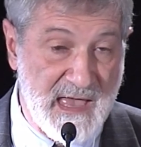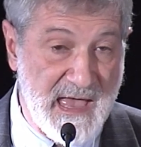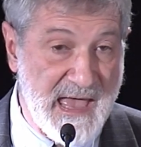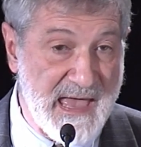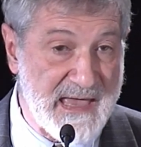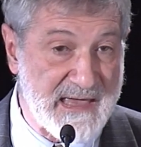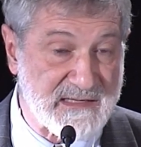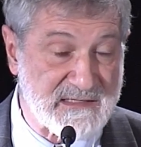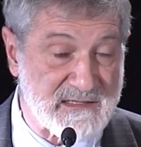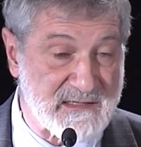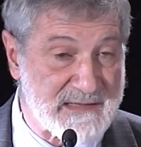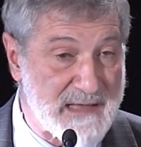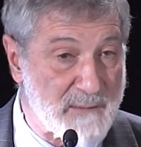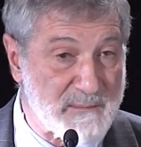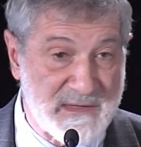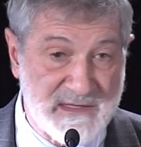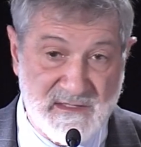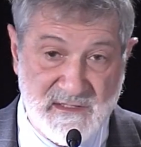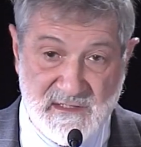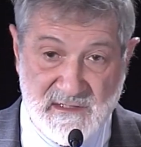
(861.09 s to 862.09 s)
And that
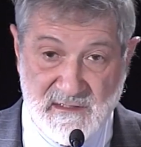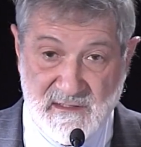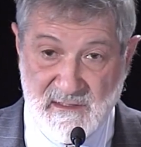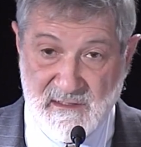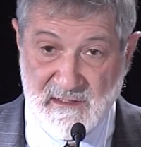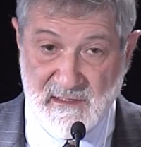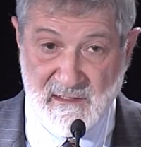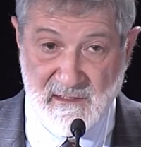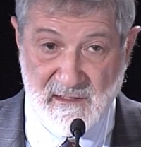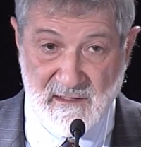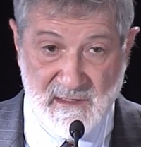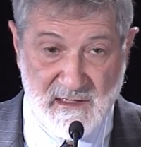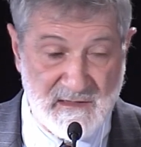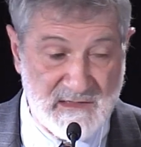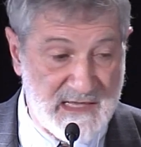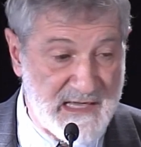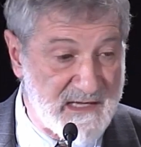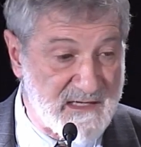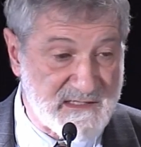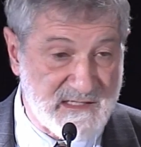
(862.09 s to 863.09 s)
means
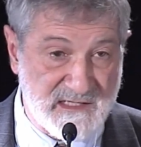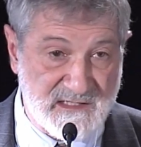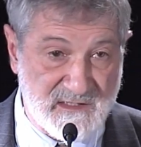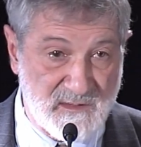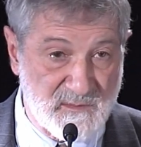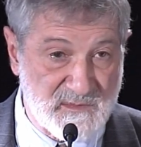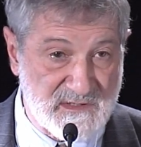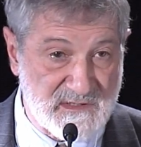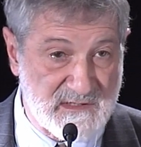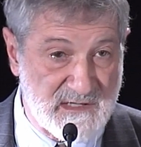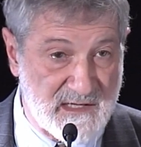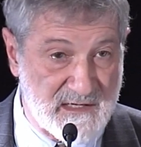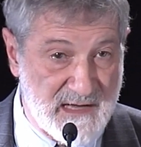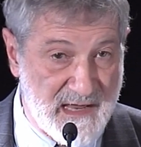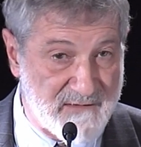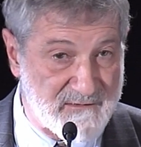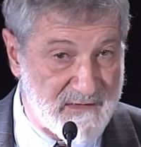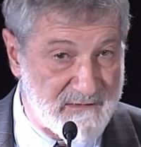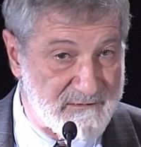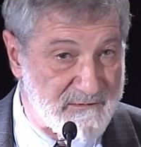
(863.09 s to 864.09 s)
the ecosystems that
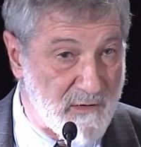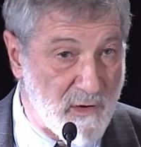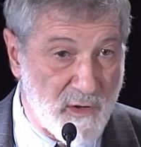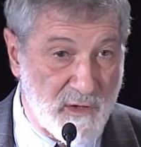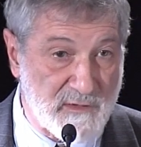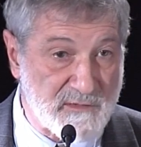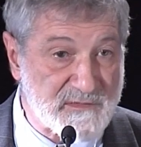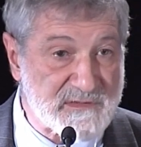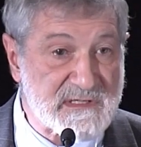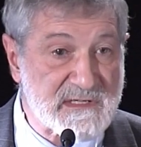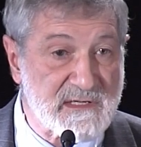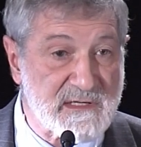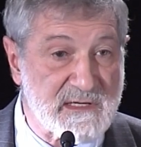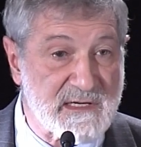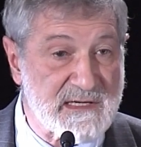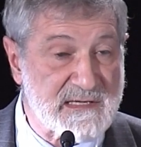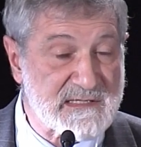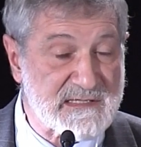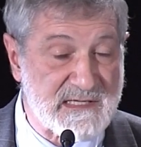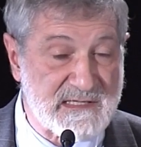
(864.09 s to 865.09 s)
have evolved
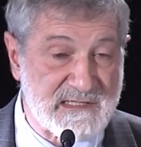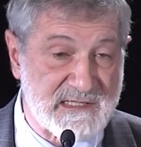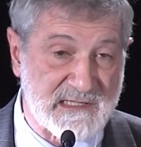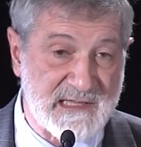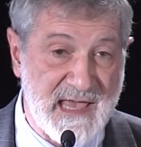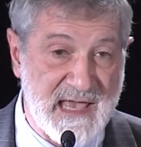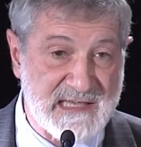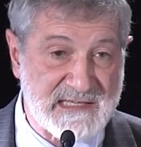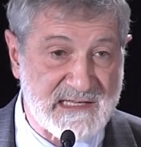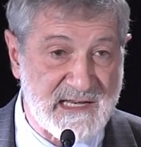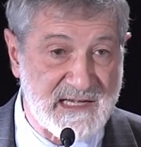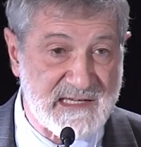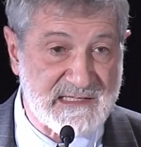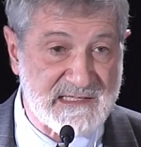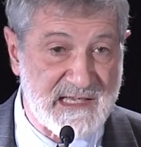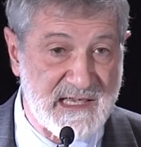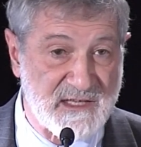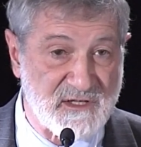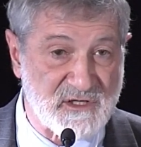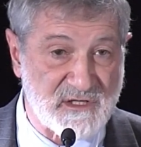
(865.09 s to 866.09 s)
since the last ice
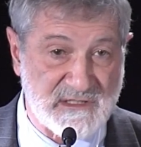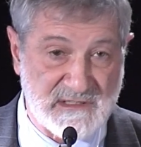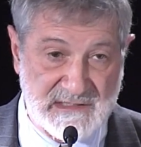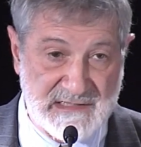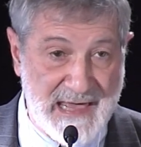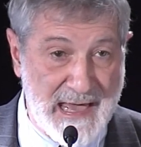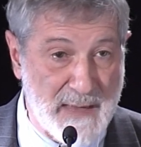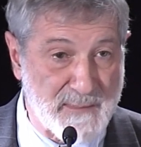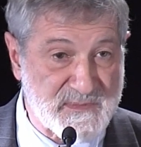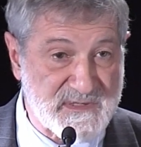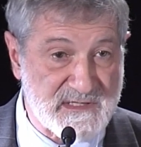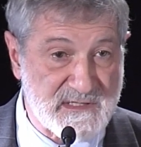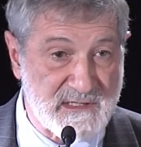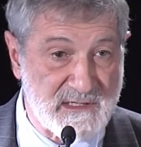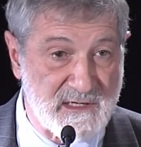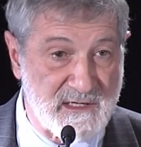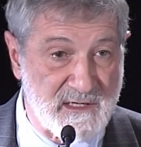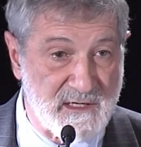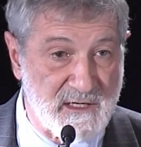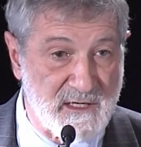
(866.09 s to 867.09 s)
age collapse,
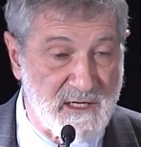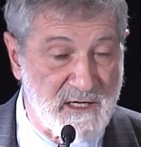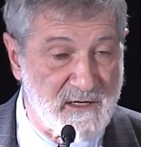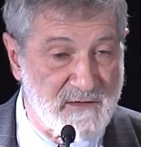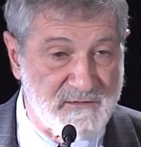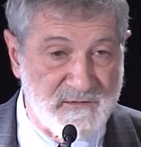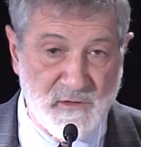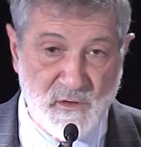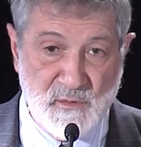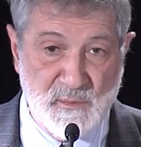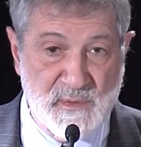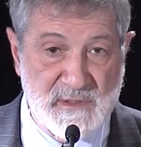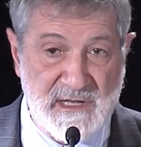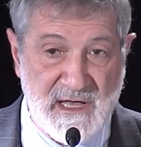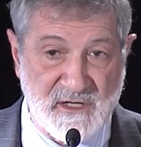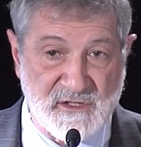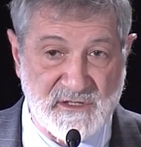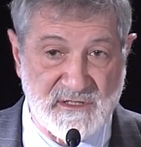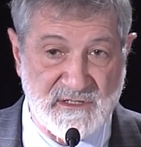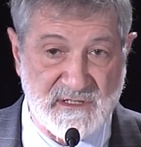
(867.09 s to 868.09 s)
food
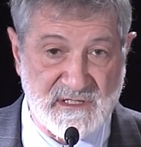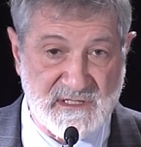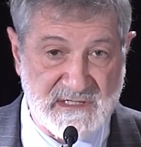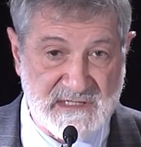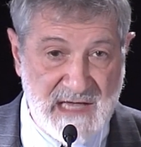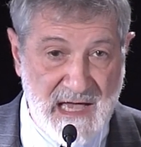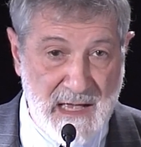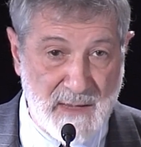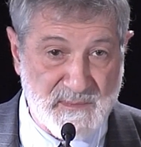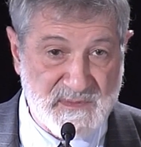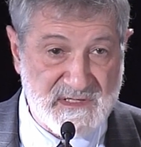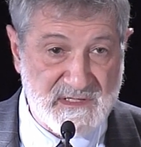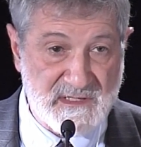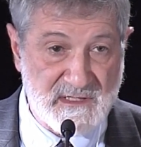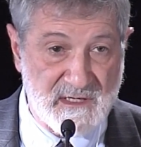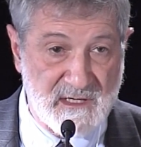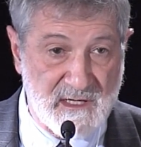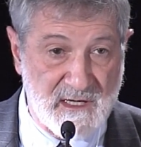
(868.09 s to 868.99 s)
production stops,